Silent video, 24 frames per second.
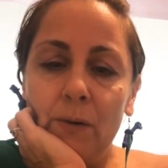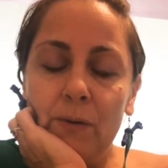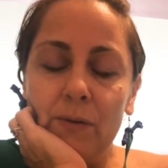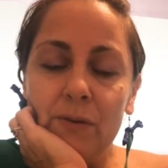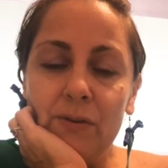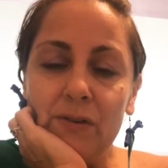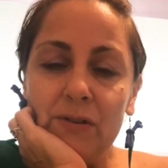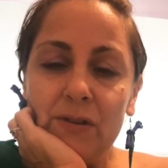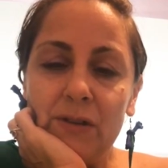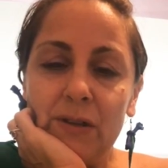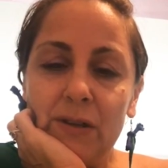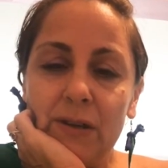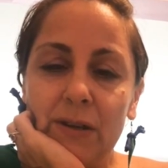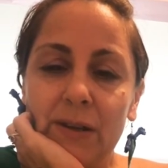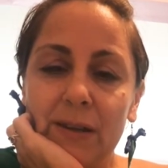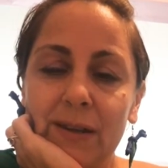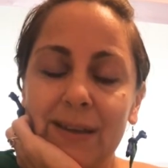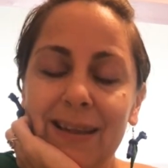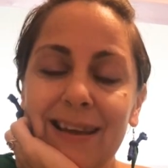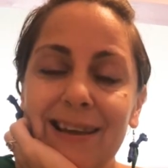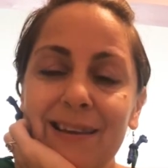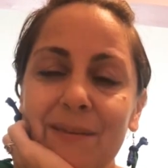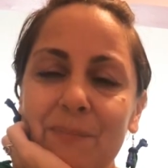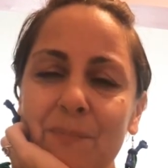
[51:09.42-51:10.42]
was
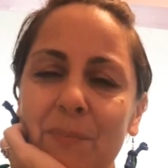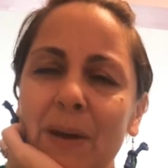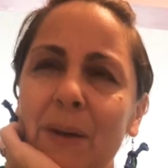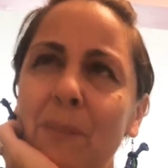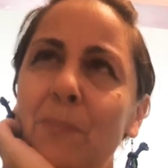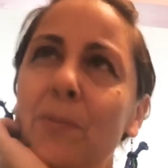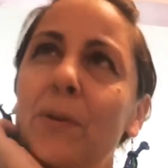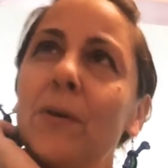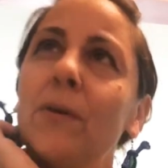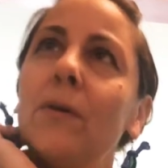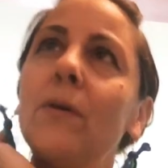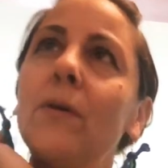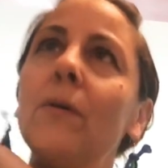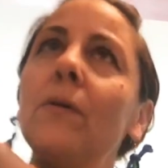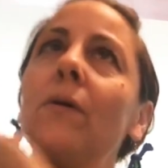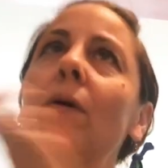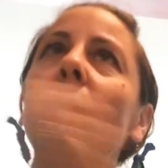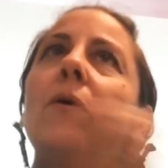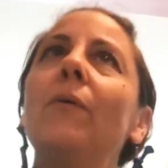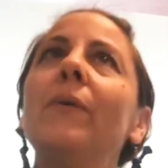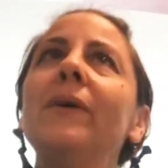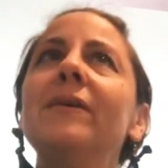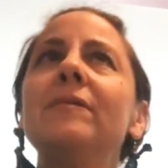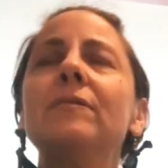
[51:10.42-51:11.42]
that people
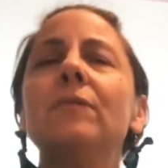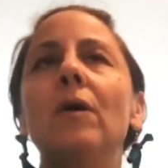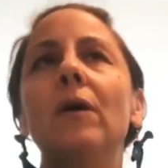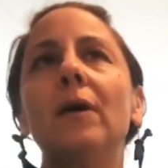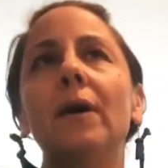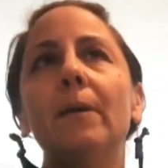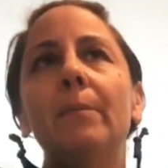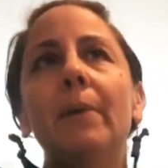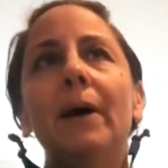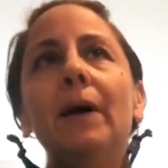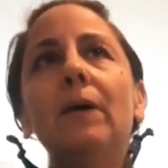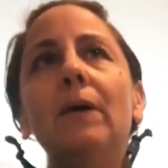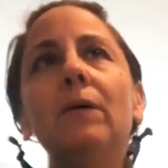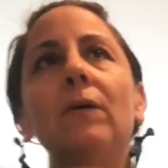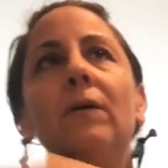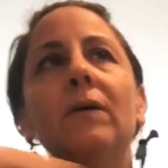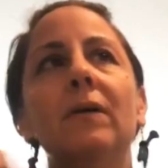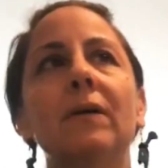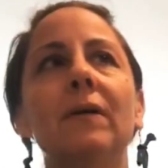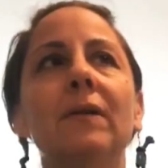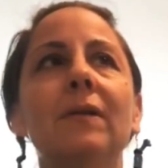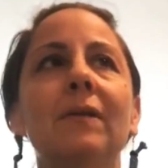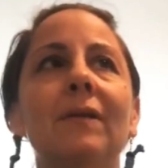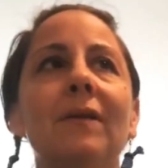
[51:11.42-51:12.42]
always talk
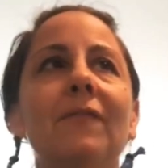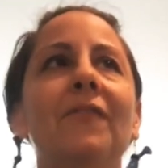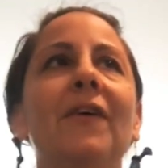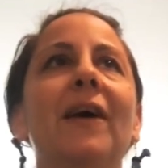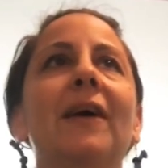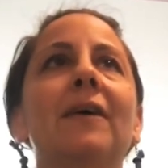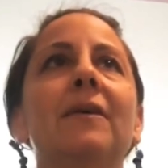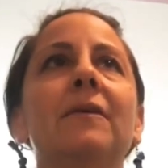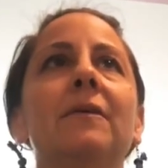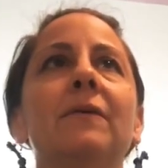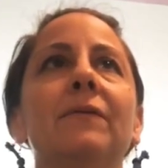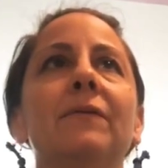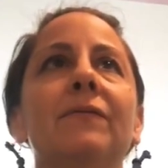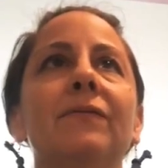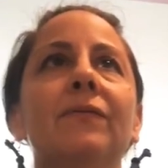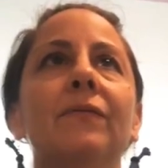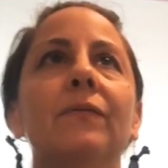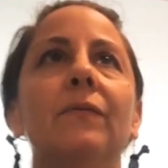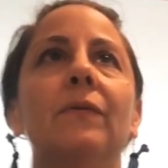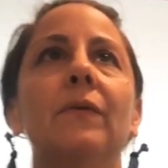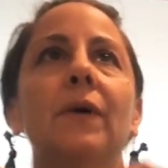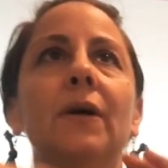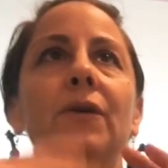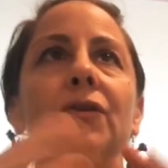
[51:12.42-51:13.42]
about the effect of
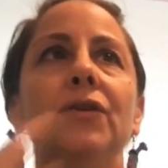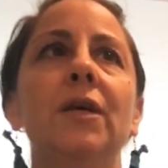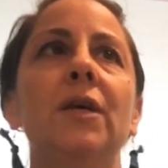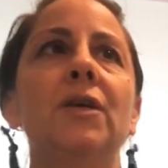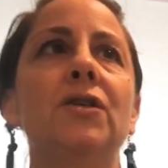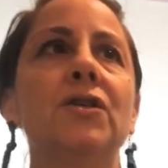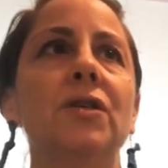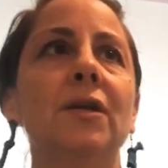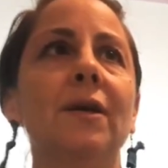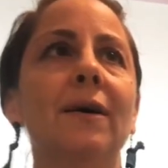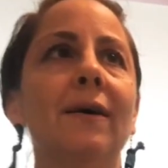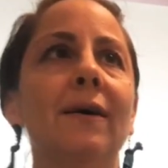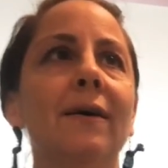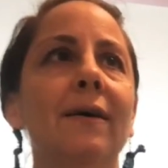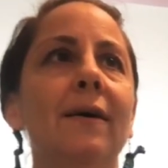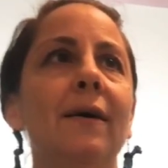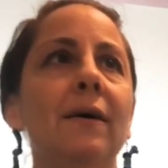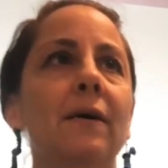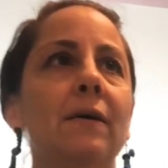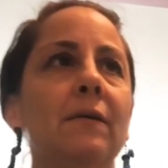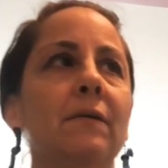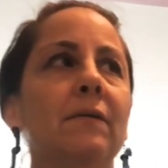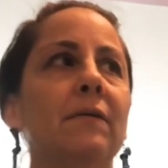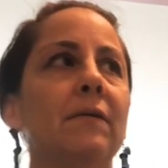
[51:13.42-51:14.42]
education on
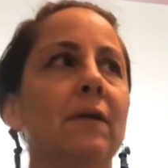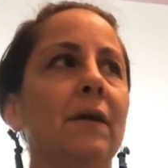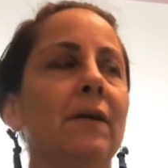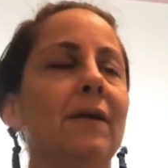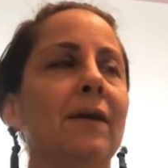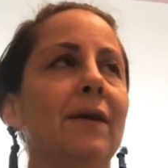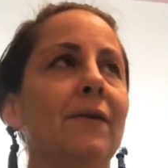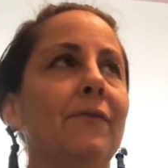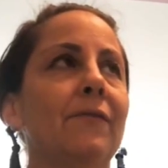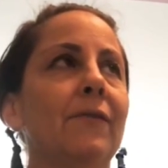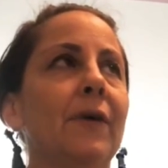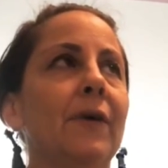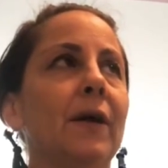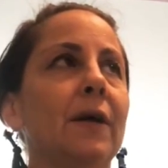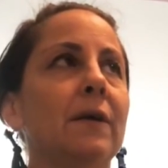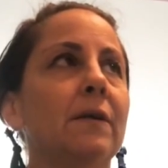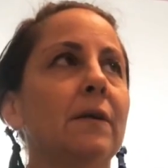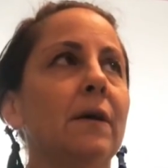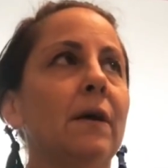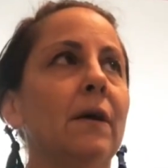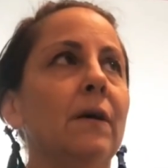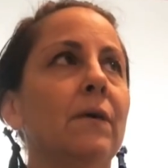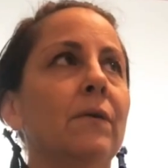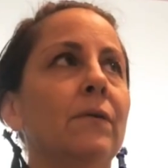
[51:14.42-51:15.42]
kids and the
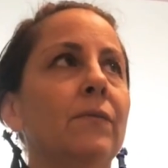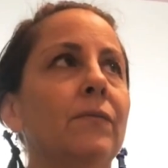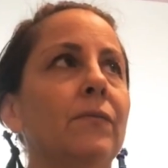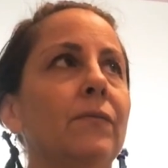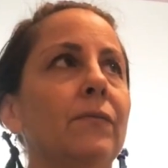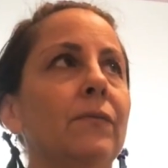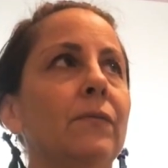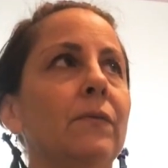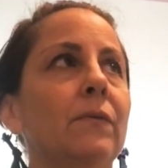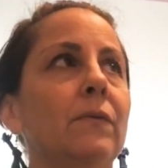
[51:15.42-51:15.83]
effect of